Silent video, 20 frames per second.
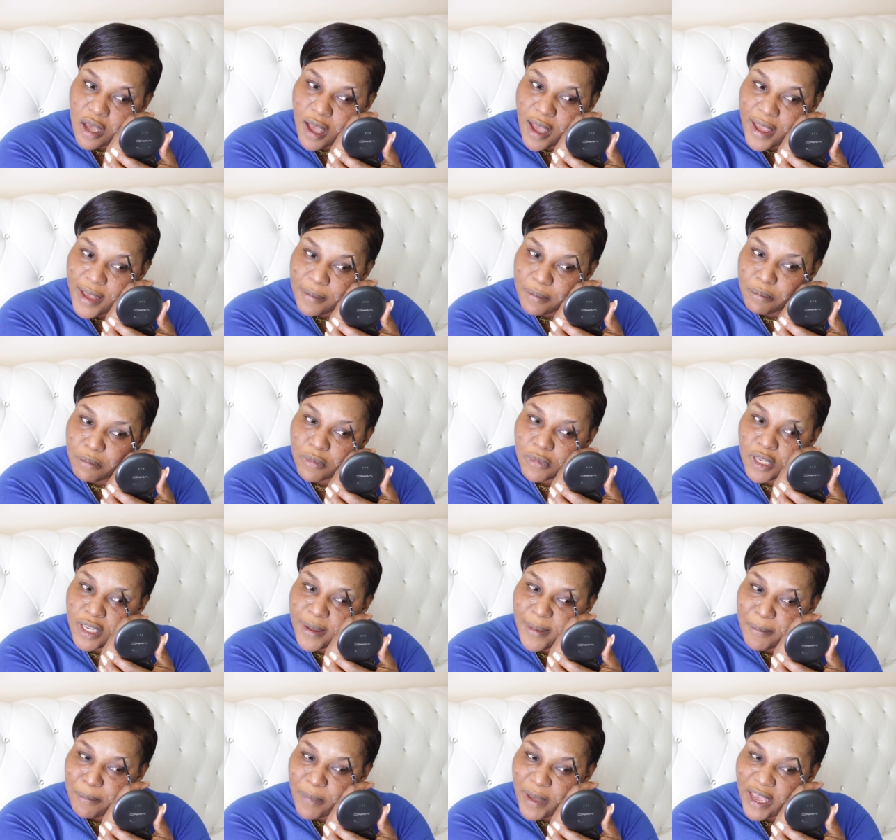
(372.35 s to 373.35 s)
I'm
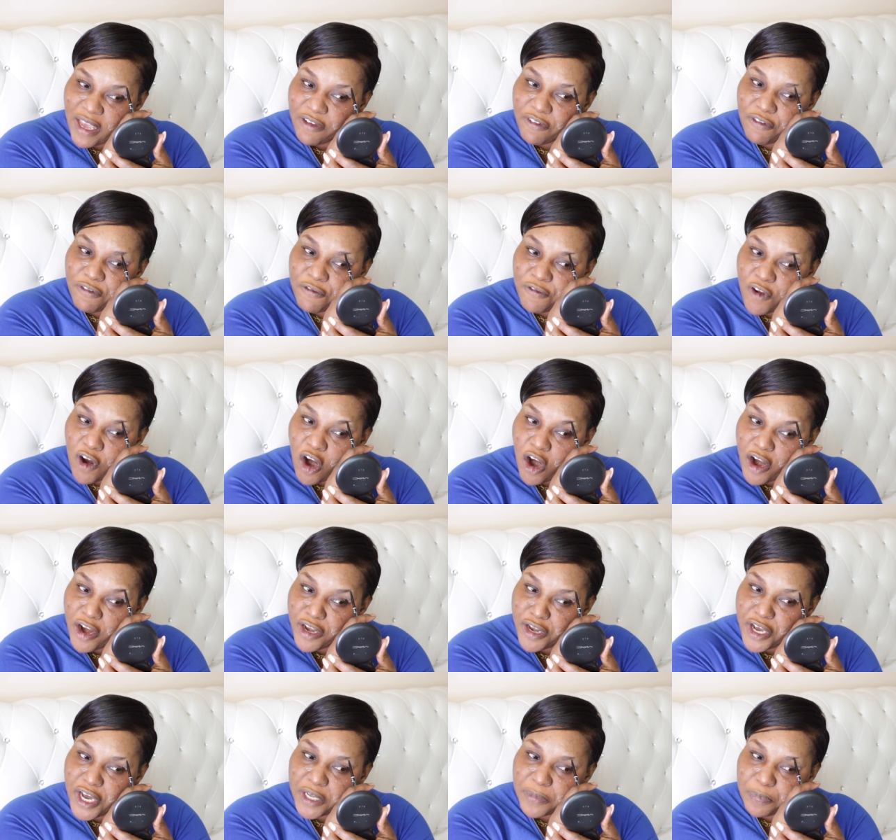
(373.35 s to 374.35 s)
not by far
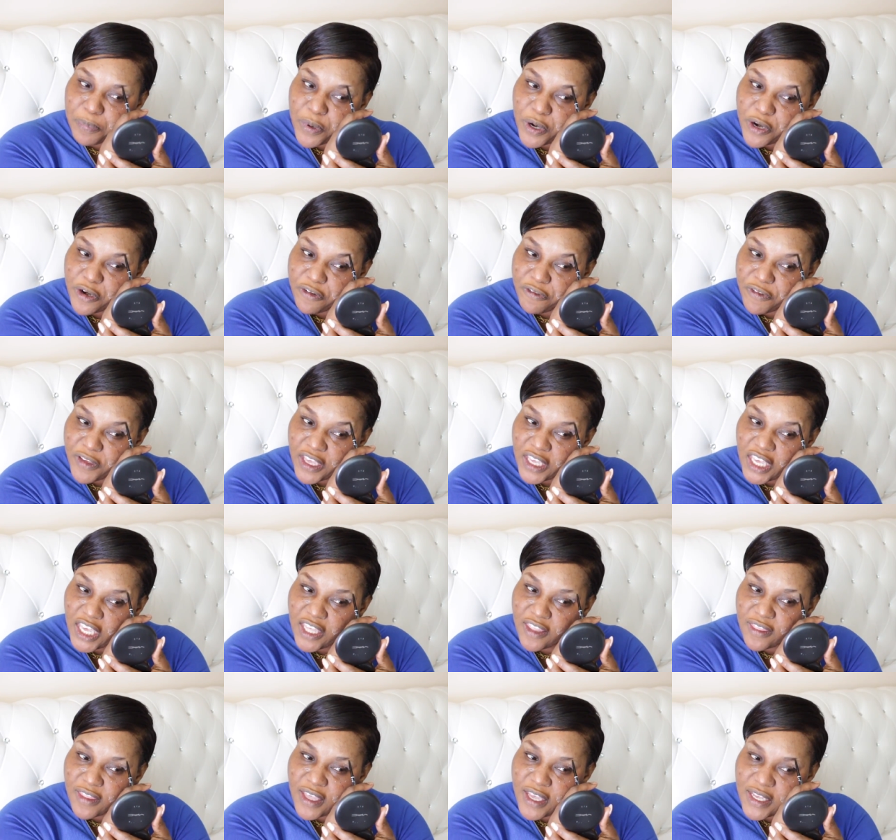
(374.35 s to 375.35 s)
not perfect
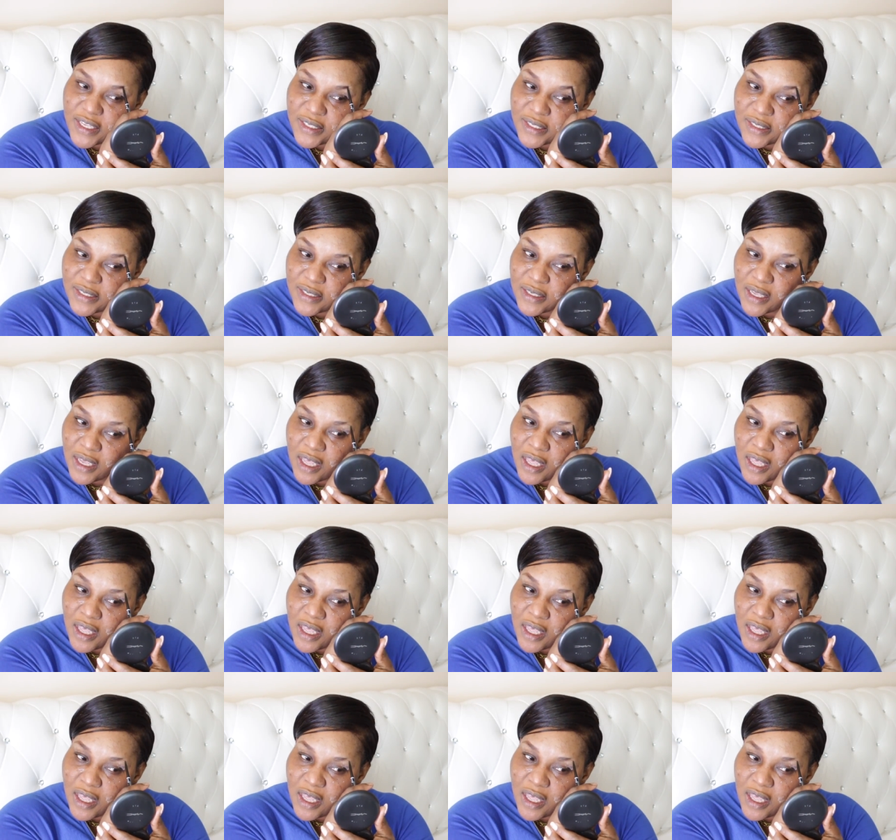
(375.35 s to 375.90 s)
in this,